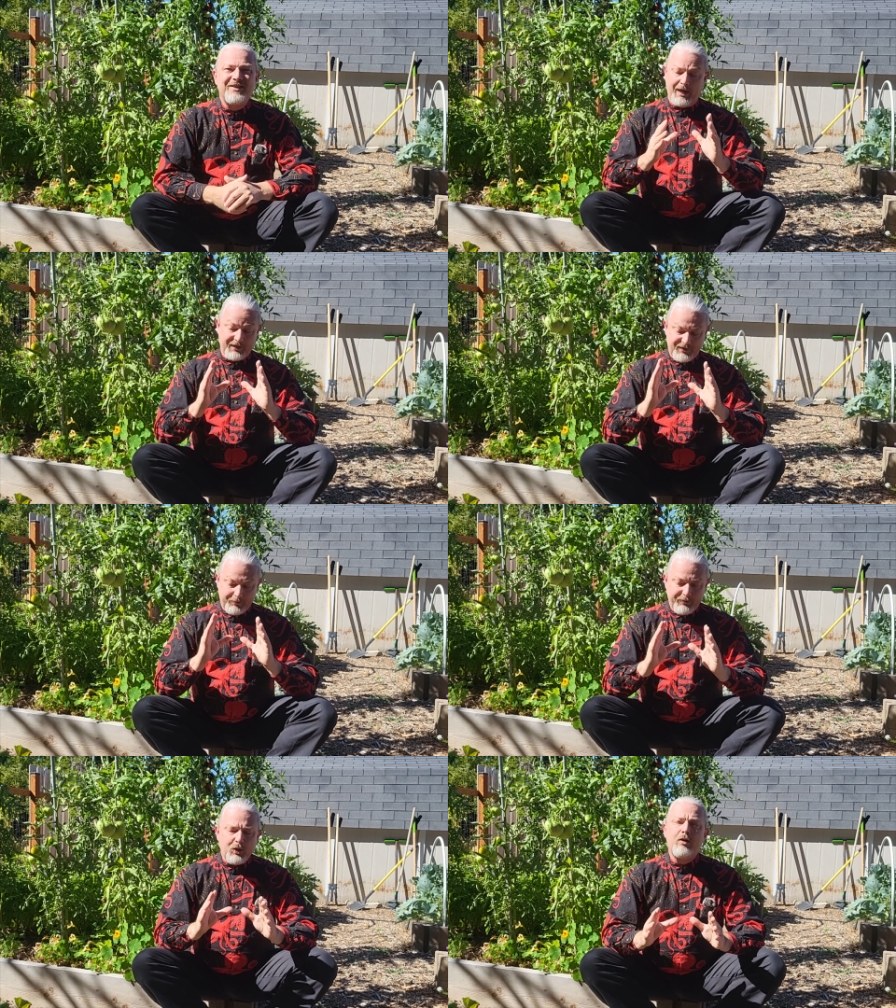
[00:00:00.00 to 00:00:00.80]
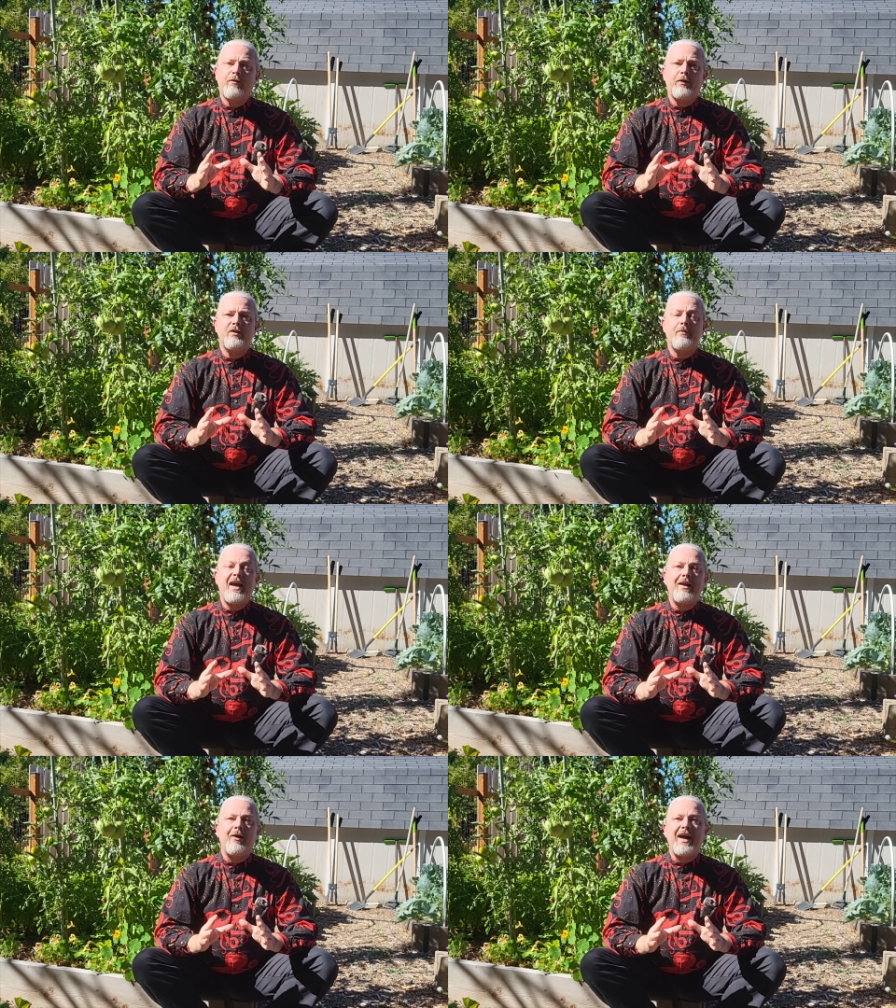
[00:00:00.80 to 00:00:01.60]
It's a beautiful
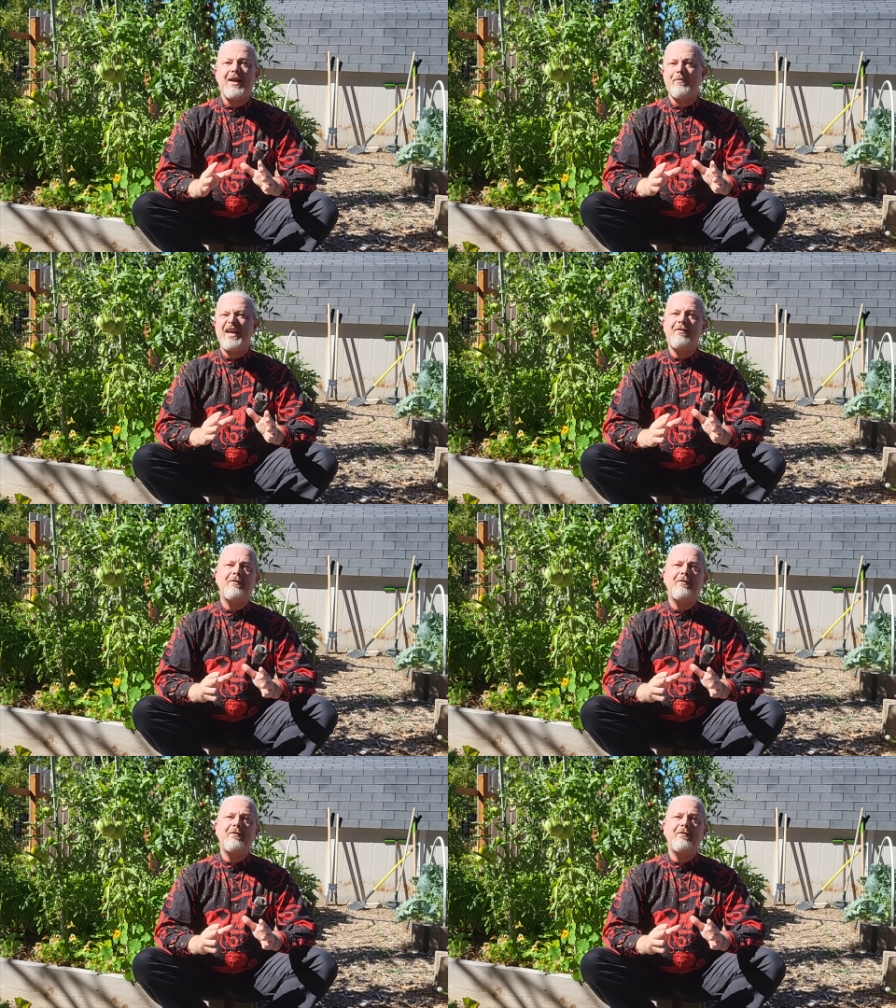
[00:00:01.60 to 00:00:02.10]
tomato, and it made